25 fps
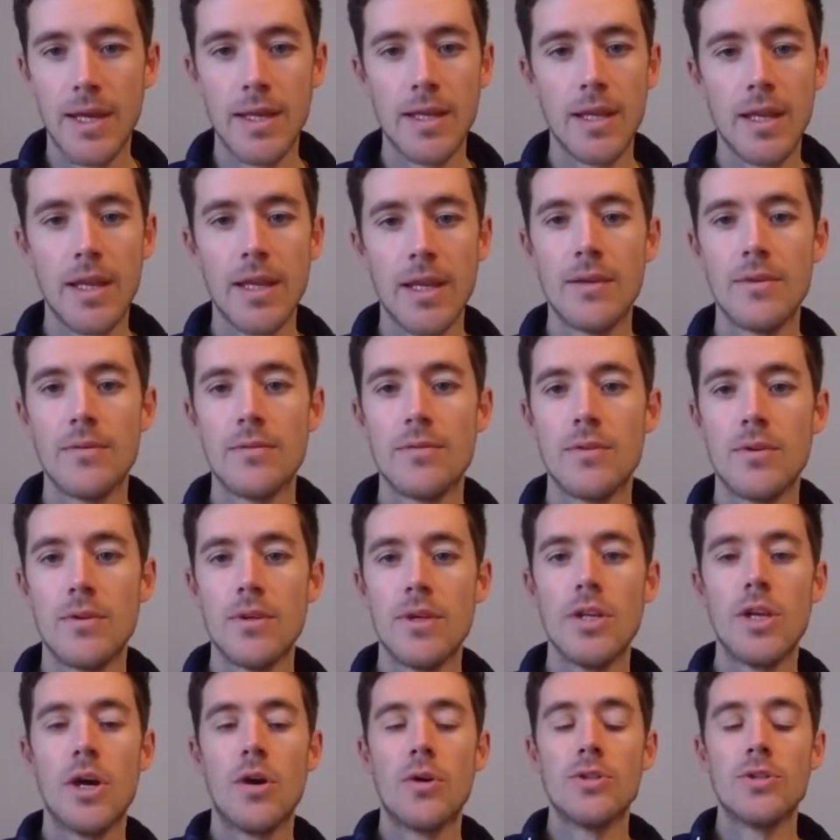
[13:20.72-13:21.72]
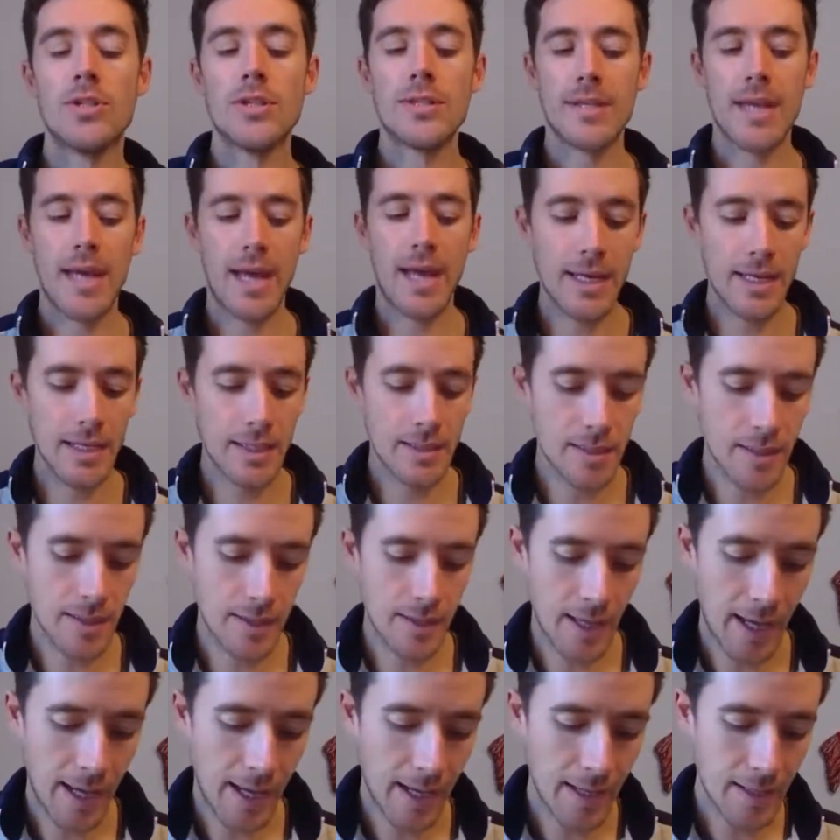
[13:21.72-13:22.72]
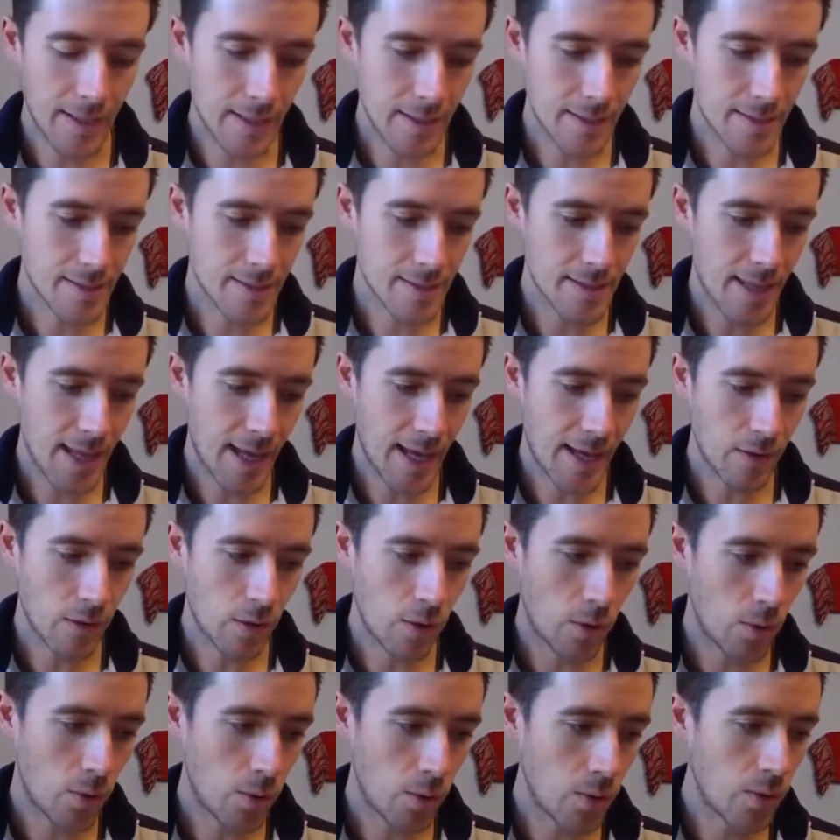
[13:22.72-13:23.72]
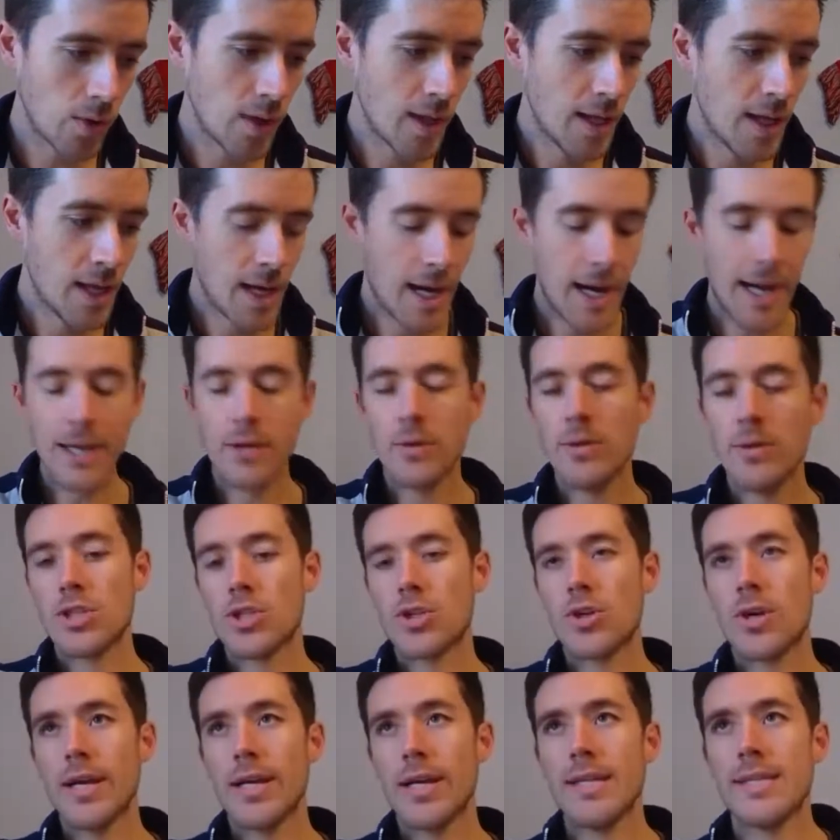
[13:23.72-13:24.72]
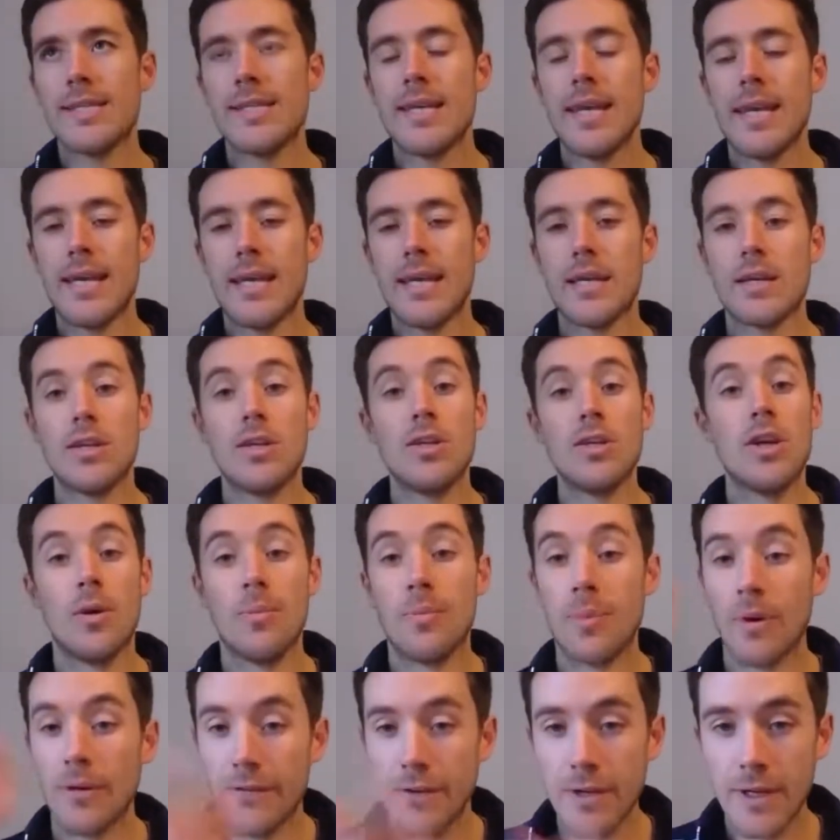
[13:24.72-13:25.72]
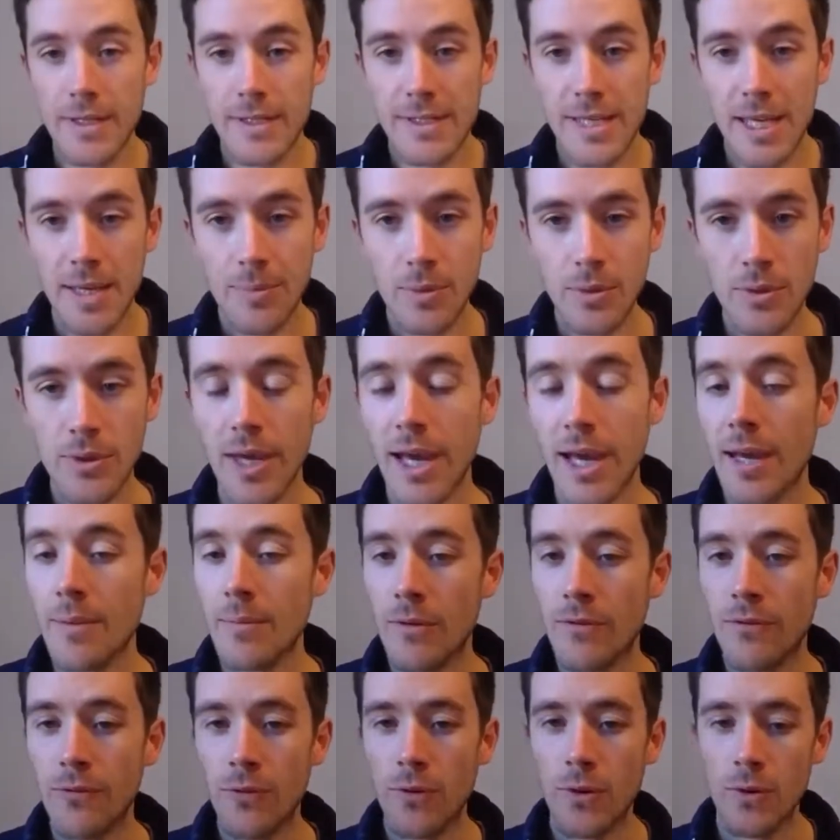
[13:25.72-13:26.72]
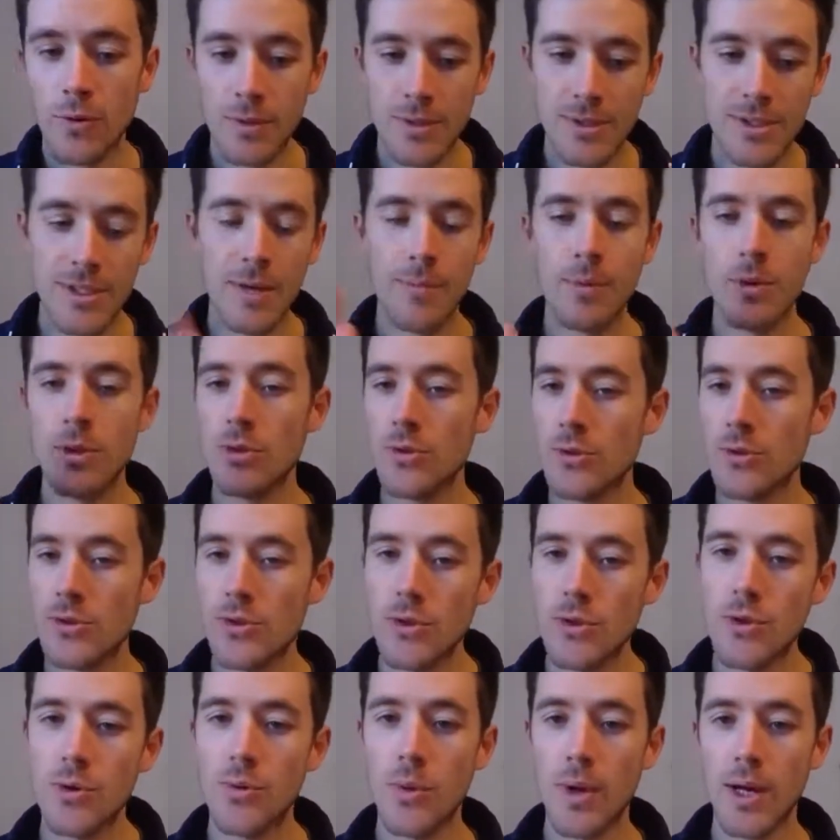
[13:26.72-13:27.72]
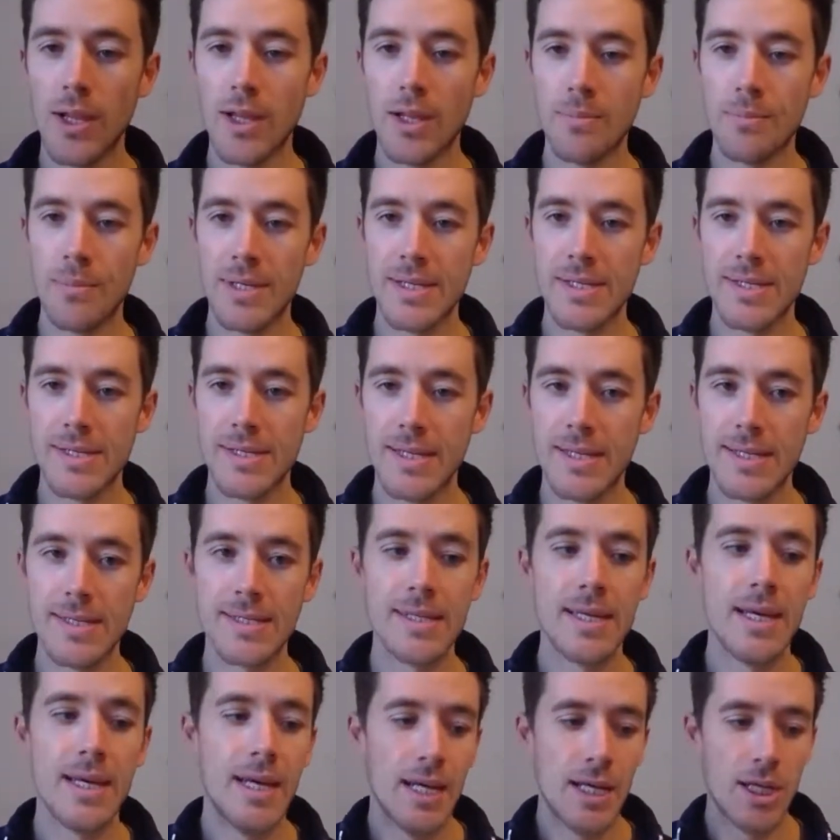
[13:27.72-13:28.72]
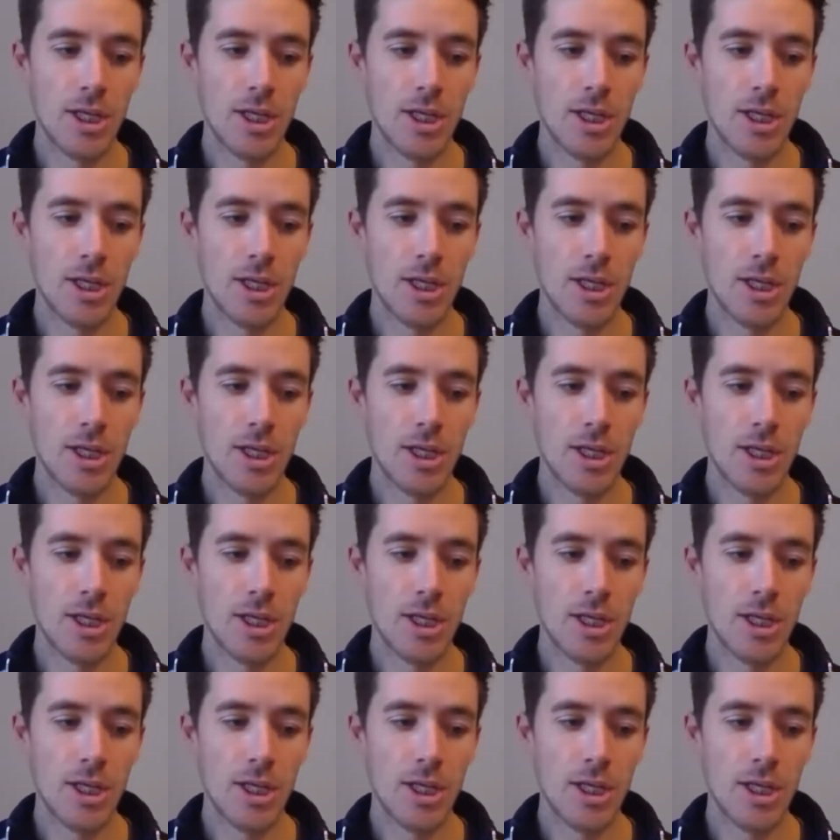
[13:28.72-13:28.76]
And just adding to that, it's that whole, I always try and take, perfect example you had before was someone who's doing well at business.